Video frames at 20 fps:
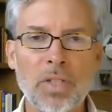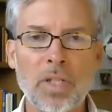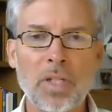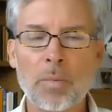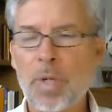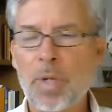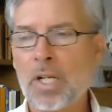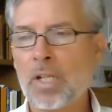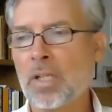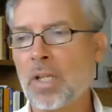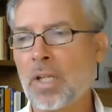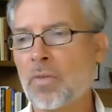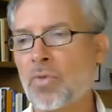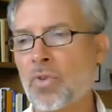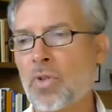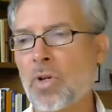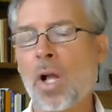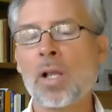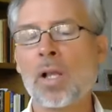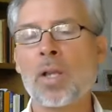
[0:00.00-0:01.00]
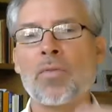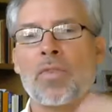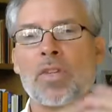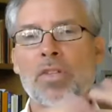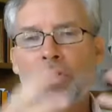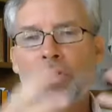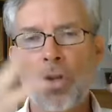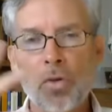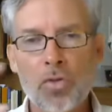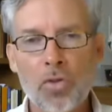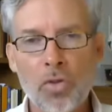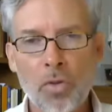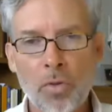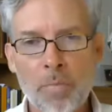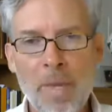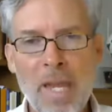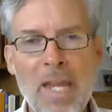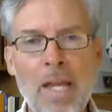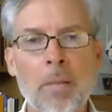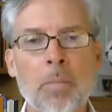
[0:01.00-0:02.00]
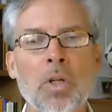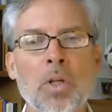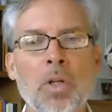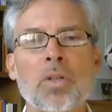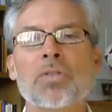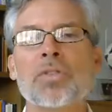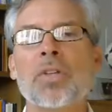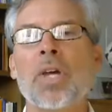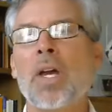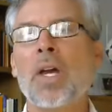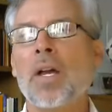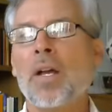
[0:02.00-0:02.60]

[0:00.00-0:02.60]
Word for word: And apparently, for all of the social mammals,